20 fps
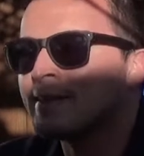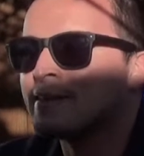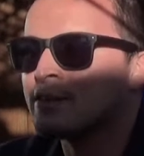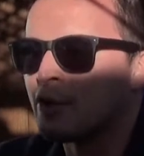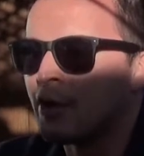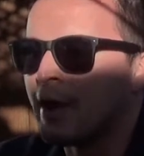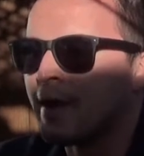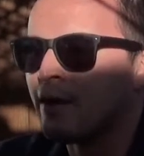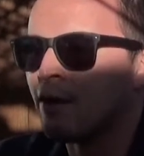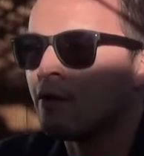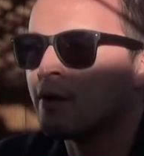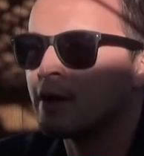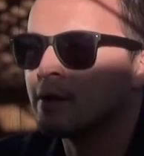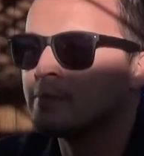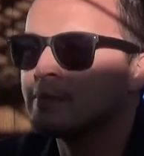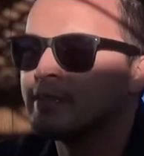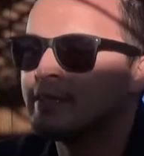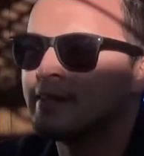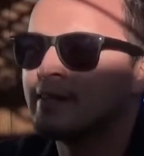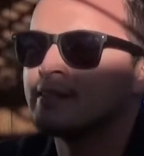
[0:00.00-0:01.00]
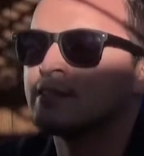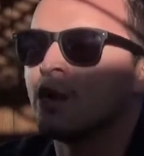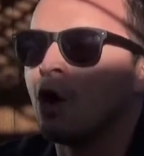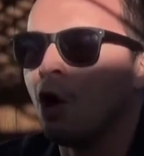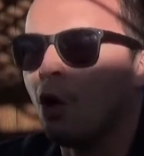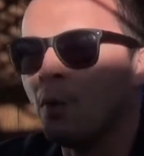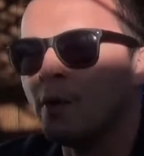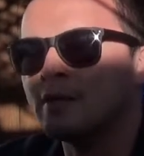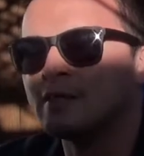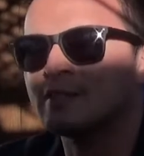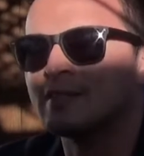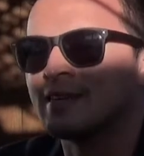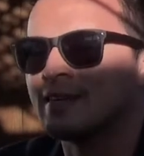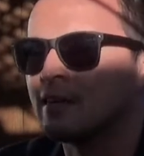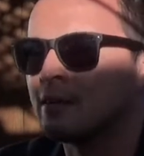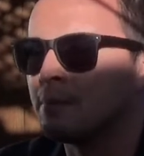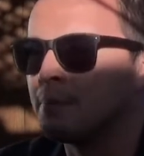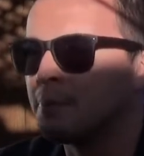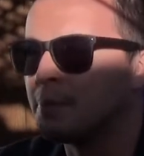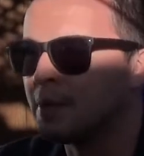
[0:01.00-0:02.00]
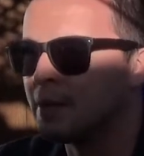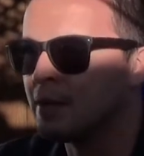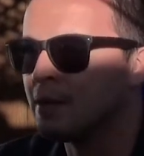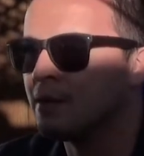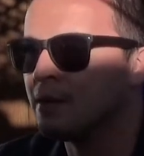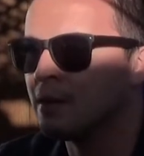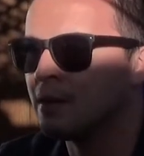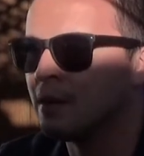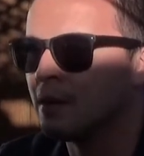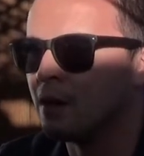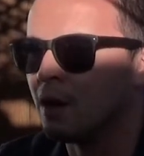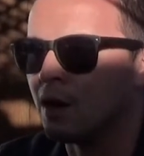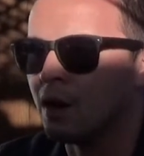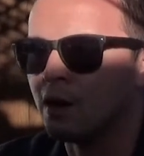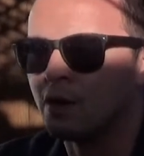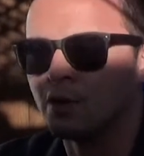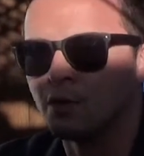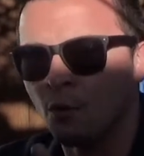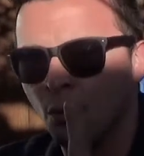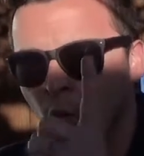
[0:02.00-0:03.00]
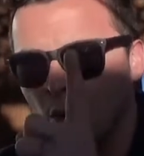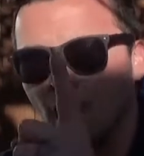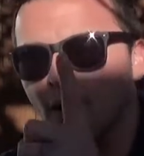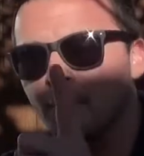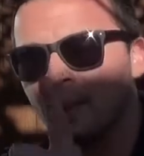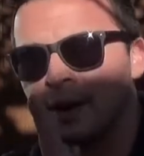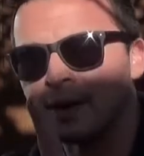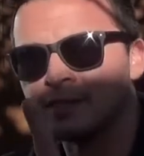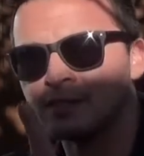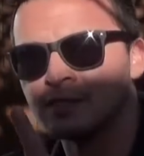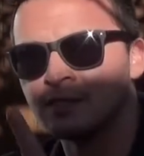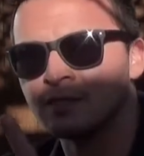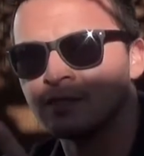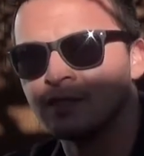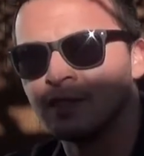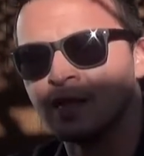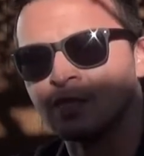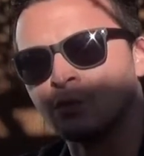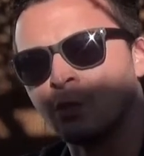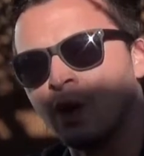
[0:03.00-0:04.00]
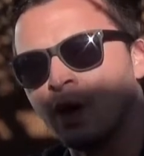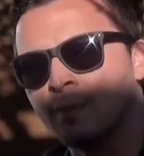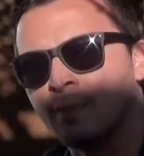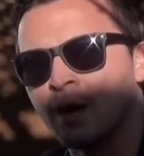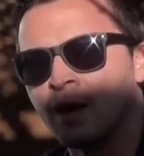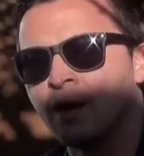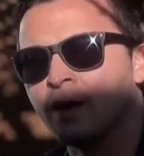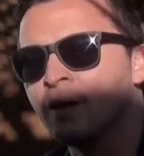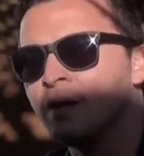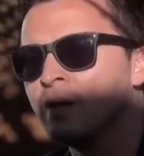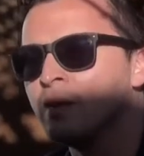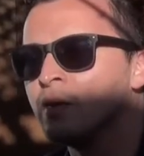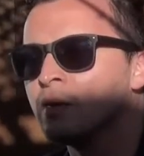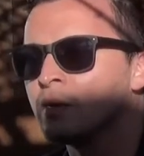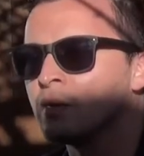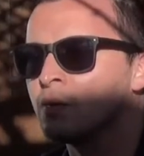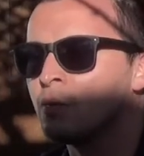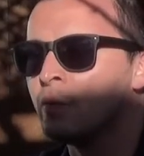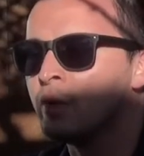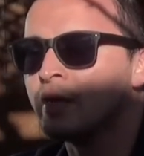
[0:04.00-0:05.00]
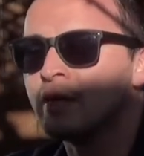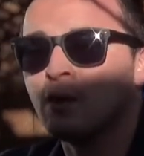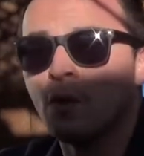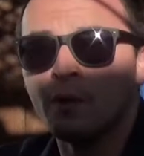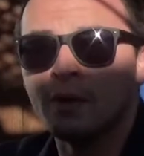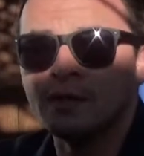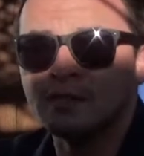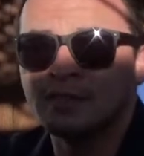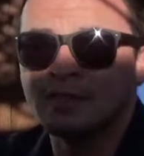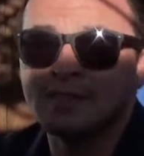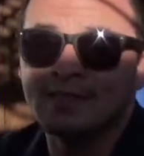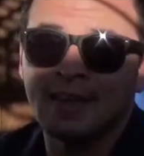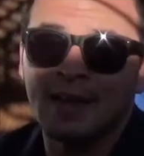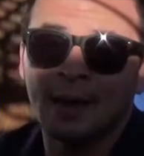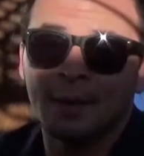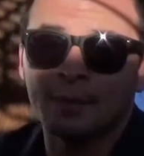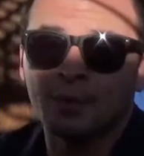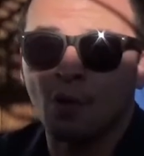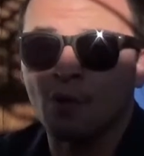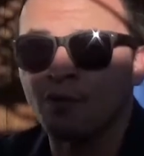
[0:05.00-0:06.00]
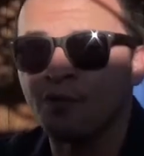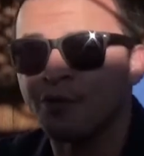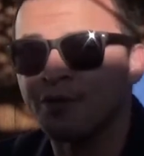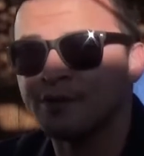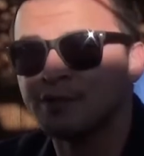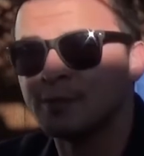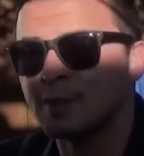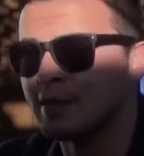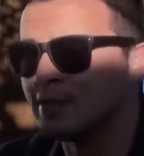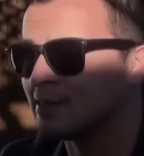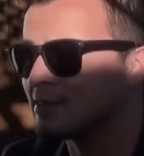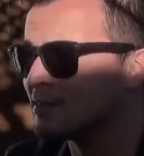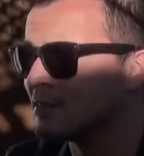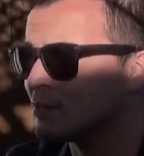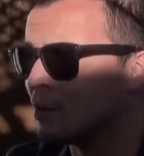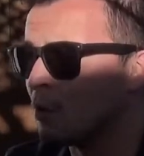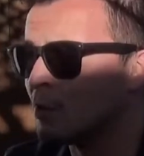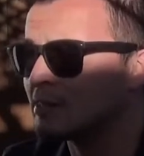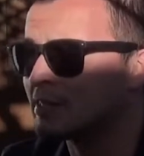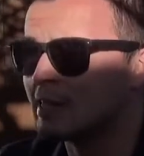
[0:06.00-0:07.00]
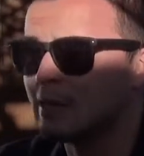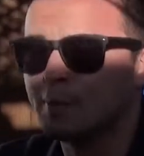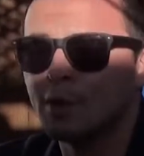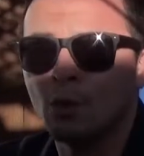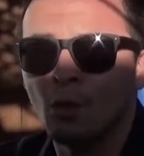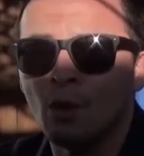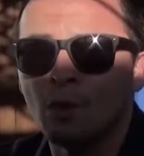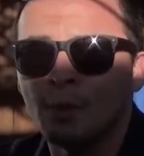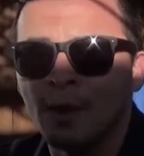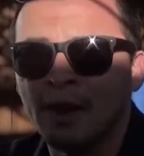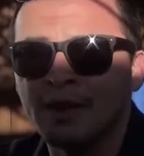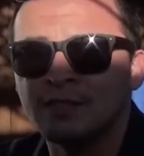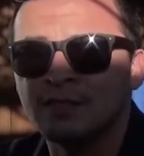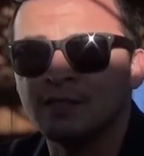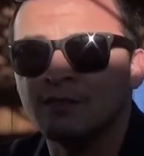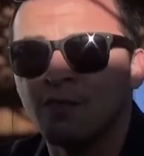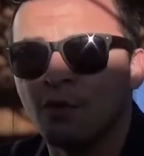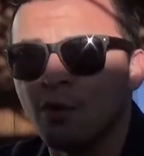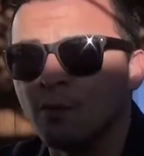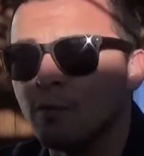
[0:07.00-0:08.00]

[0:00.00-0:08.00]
in your NREMT, it's always gonna be one patient. That's why I'm not really going into depth over this, because it's always gonna be one patient for